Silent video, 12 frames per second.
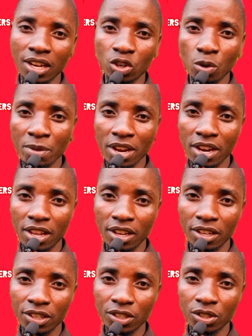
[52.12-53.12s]

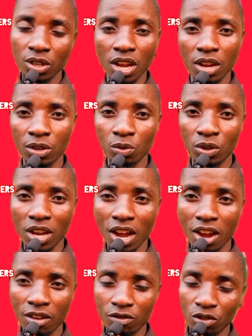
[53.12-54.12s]
comedies, and we
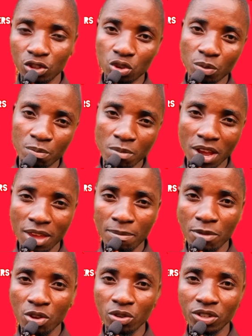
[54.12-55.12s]
have also my
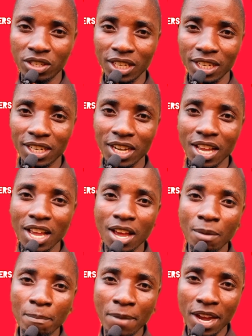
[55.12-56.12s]
music,
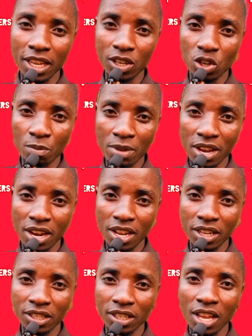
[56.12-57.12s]
my
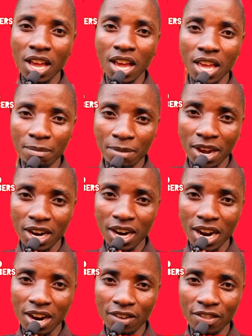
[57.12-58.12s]
comedies, among
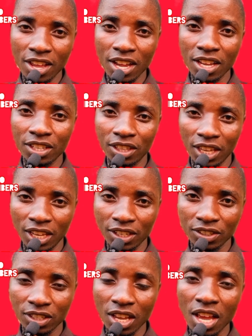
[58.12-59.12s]
other
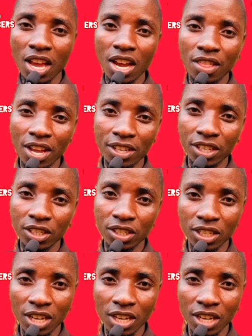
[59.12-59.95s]
things. That is